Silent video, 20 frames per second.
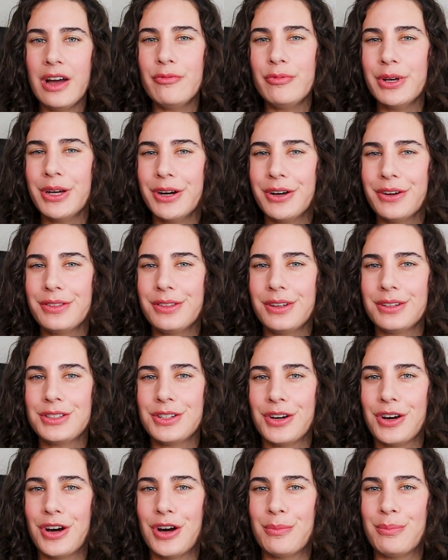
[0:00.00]
have we heard the
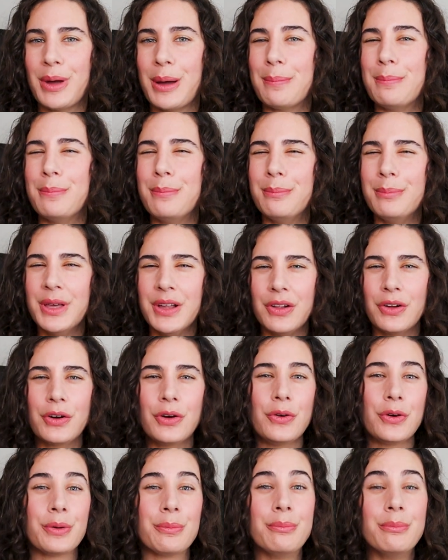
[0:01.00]
term
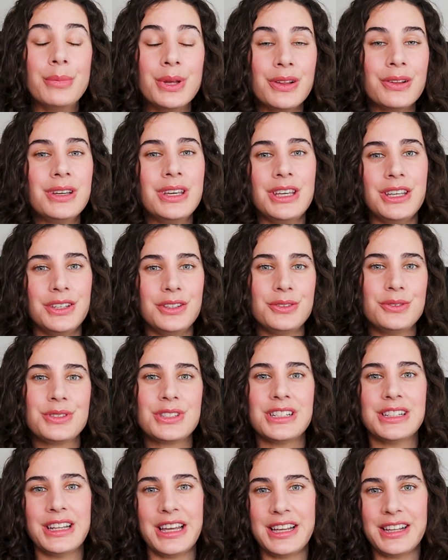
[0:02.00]
milk or milky
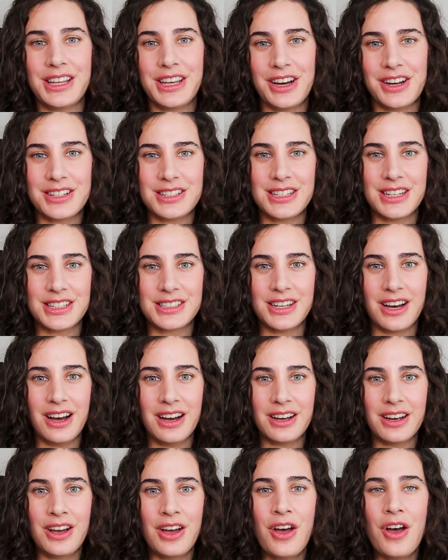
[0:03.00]
used lately on
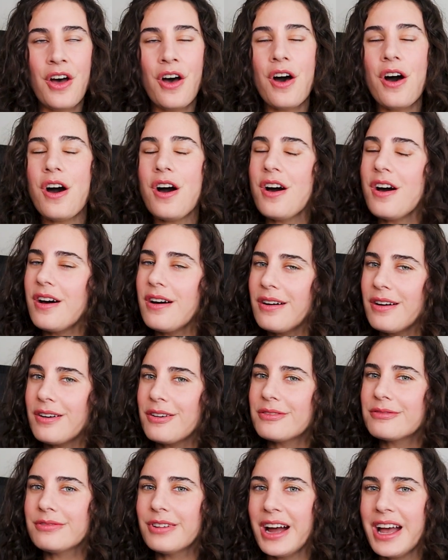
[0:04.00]
TikTok?
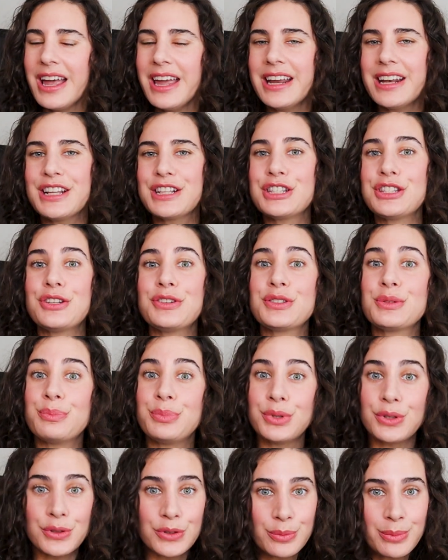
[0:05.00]
Oh, right, it's those
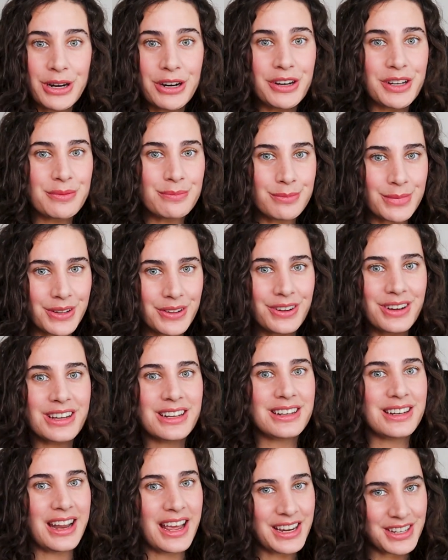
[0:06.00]
blueberry milk
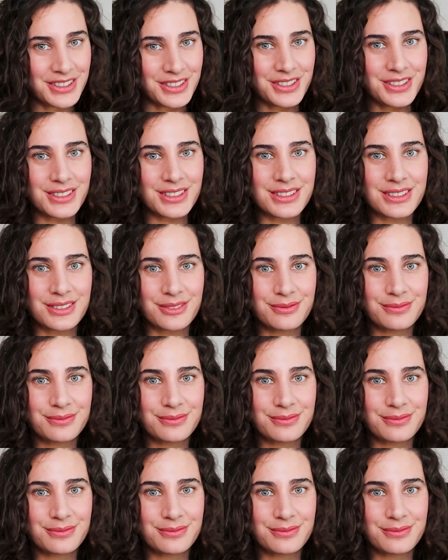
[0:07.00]
nails.